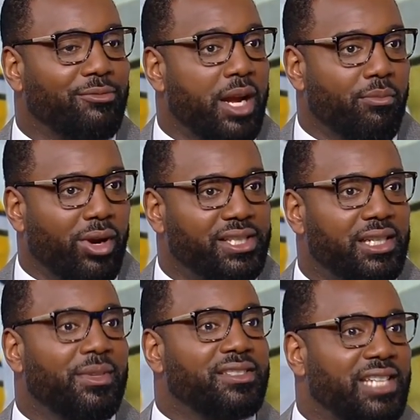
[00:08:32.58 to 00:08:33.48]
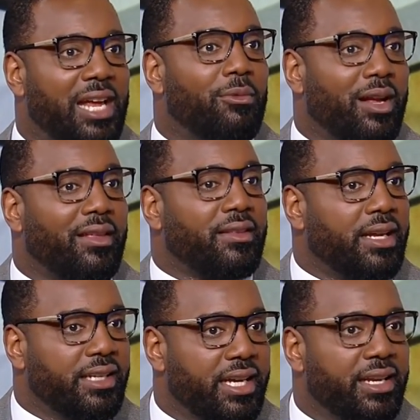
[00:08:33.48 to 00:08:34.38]
embrace him the same way that
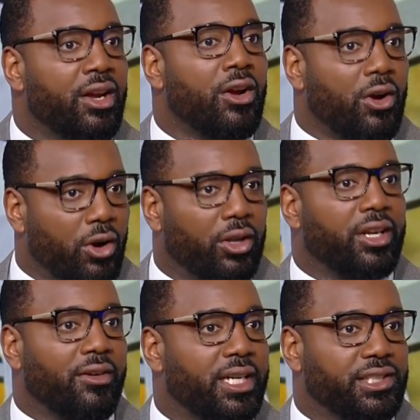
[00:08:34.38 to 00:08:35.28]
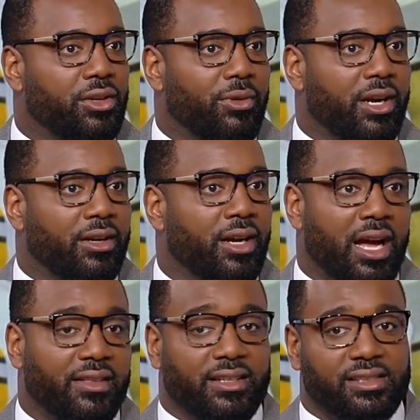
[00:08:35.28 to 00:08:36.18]
they did wow. earlier in his career. I
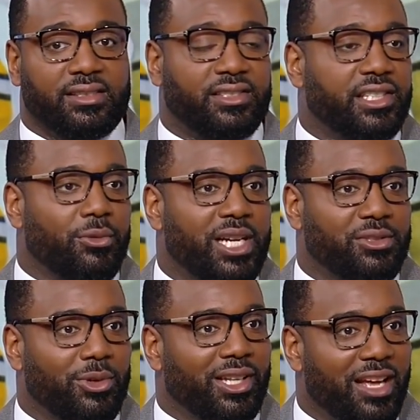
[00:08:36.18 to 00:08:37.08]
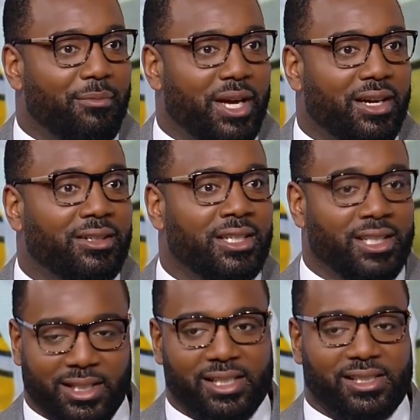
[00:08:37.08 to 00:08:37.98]
think this is a situation where Le'Veon Bell
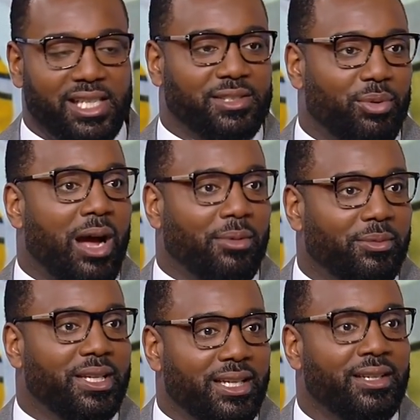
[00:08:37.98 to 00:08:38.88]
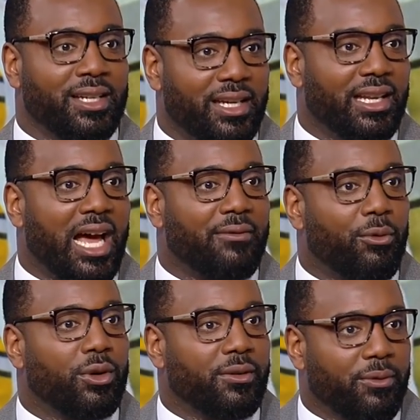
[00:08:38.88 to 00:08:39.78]
is, is probably in line
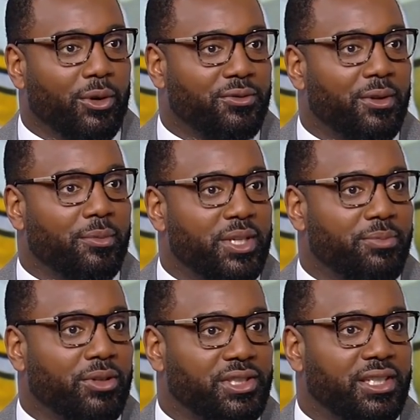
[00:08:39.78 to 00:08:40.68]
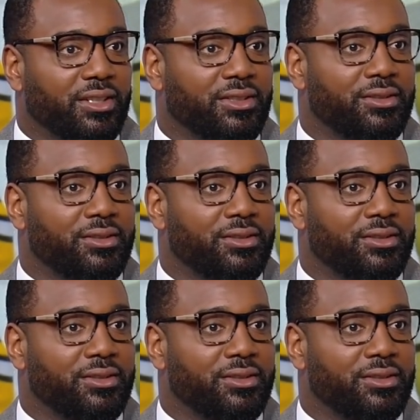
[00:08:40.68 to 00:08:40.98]
for a divorce from the Pittsburgh Steelers.